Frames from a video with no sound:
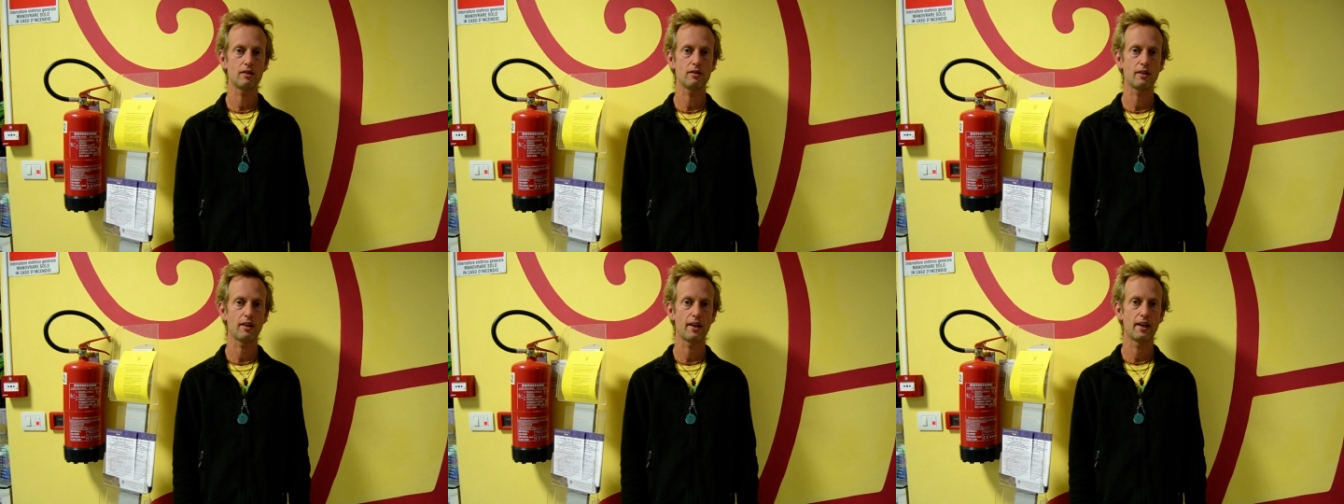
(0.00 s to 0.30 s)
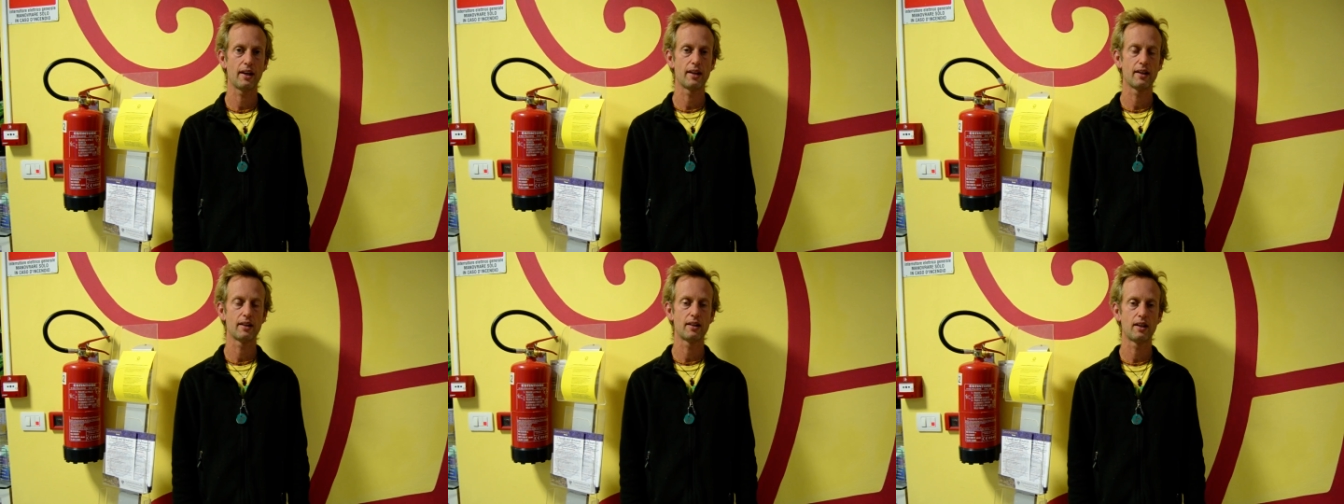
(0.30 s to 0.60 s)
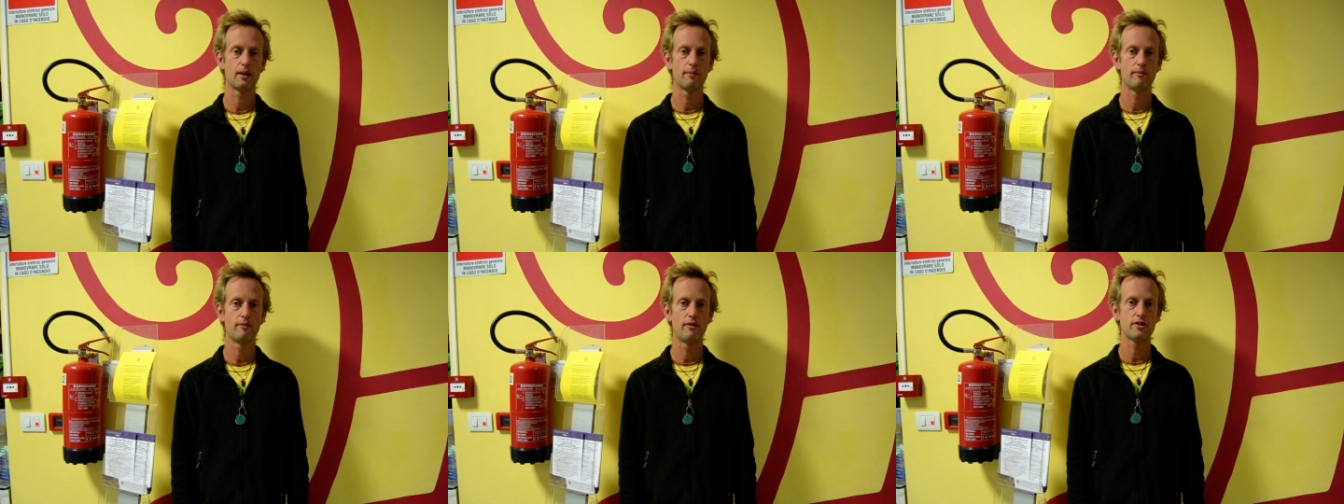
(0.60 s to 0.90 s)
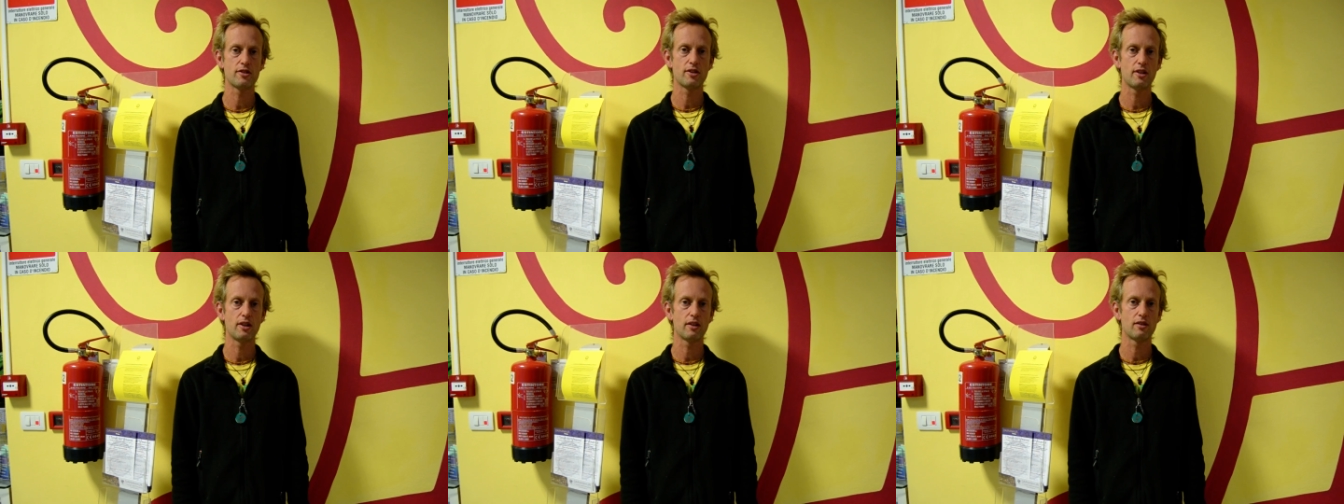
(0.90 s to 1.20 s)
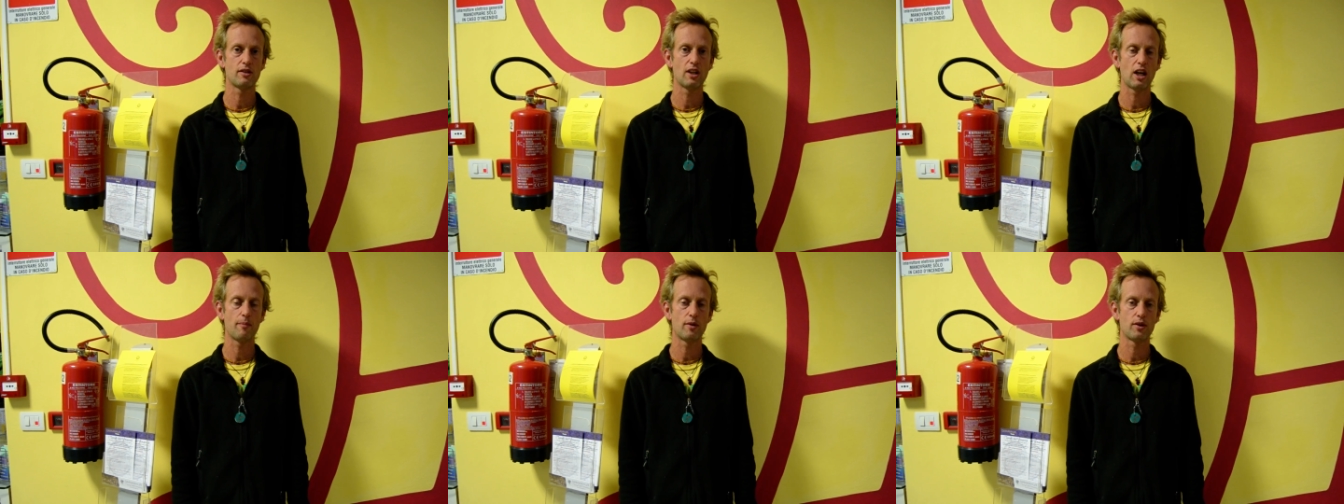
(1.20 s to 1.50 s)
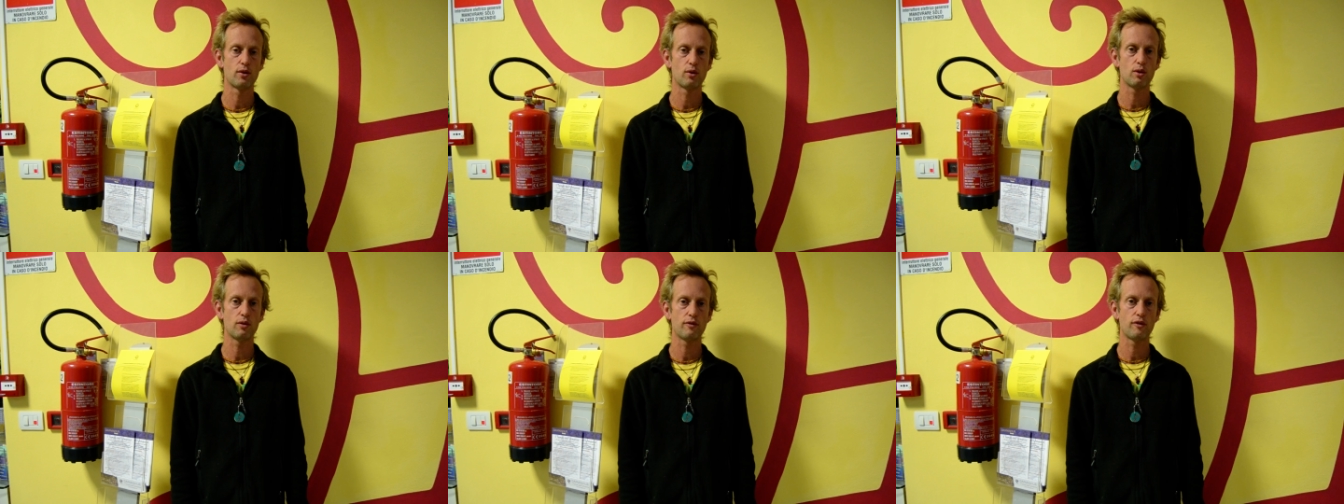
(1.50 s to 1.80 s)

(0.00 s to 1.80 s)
and I'm visiting Damanhur